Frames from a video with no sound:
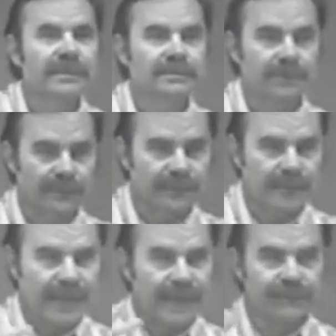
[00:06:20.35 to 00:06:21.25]
so that
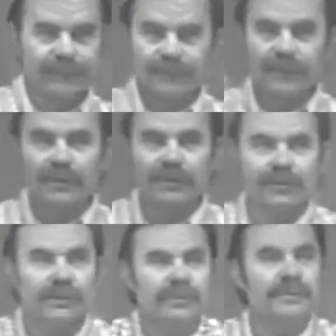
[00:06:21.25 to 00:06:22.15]
they have
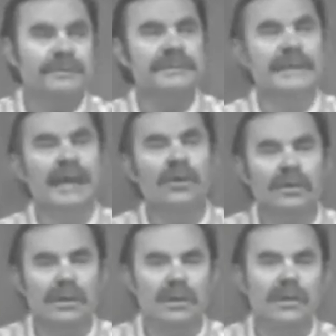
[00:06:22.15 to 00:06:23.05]
two or three percent
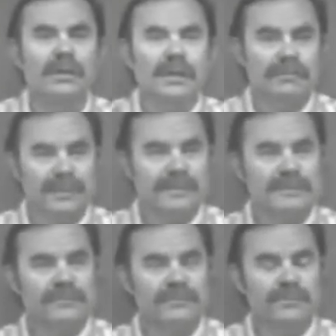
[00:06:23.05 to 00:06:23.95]
alcohol plus
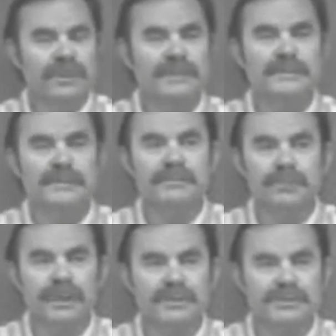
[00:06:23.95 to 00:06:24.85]
the plus the
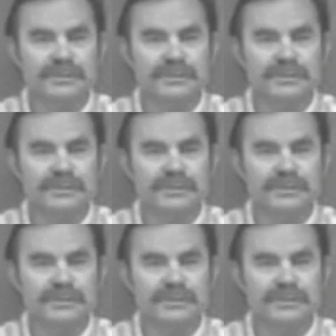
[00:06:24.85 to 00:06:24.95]
pressure,